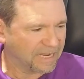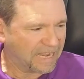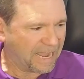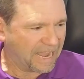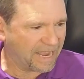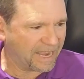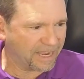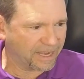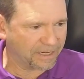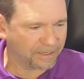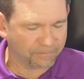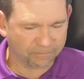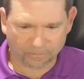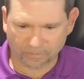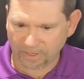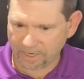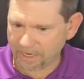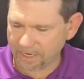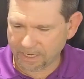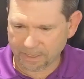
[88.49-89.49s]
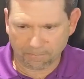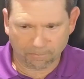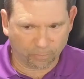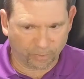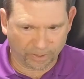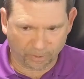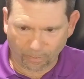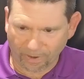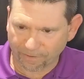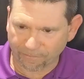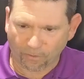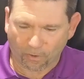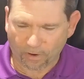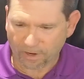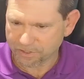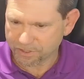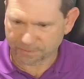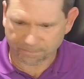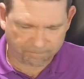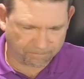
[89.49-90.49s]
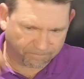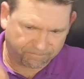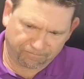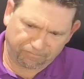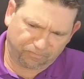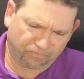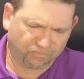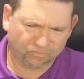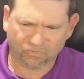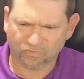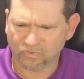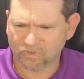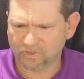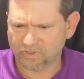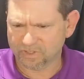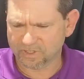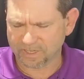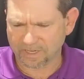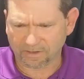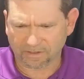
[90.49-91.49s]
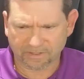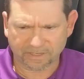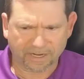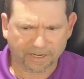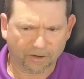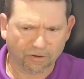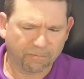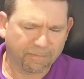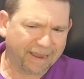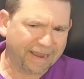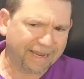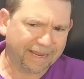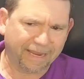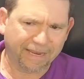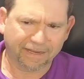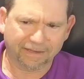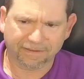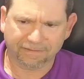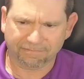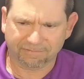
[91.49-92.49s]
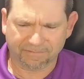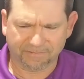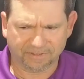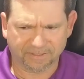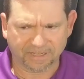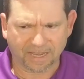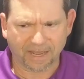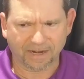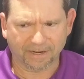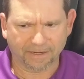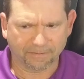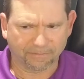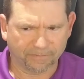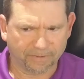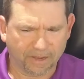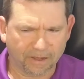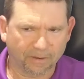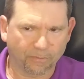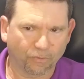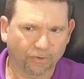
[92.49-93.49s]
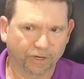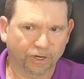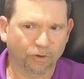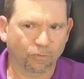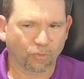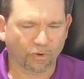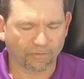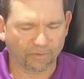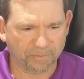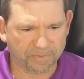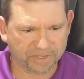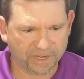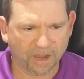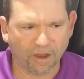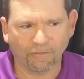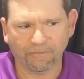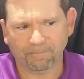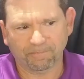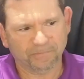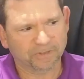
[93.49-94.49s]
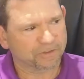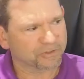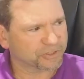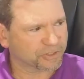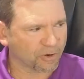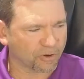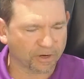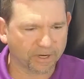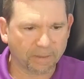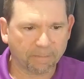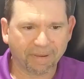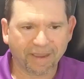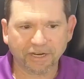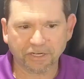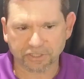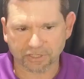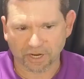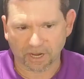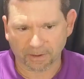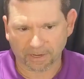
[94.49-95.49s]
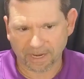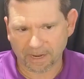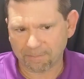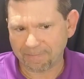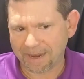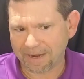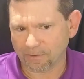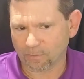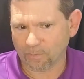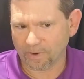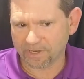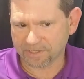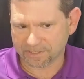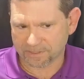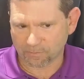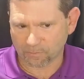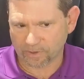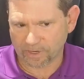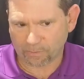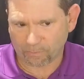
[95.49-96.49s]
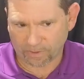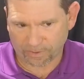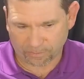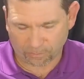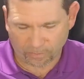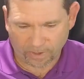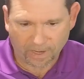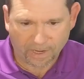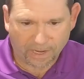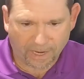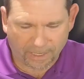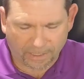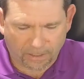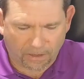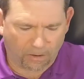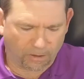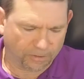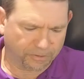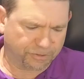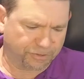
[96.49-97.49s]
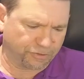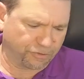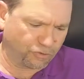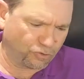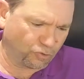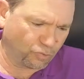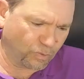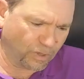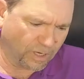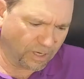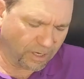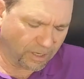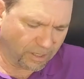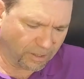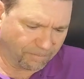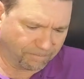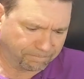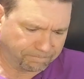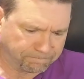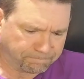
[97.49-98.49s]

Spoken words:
And he went to Wake Forest, decided to go to baking, decided now I want to go work for himself, started a bake shop, came back to Winston where he had gone to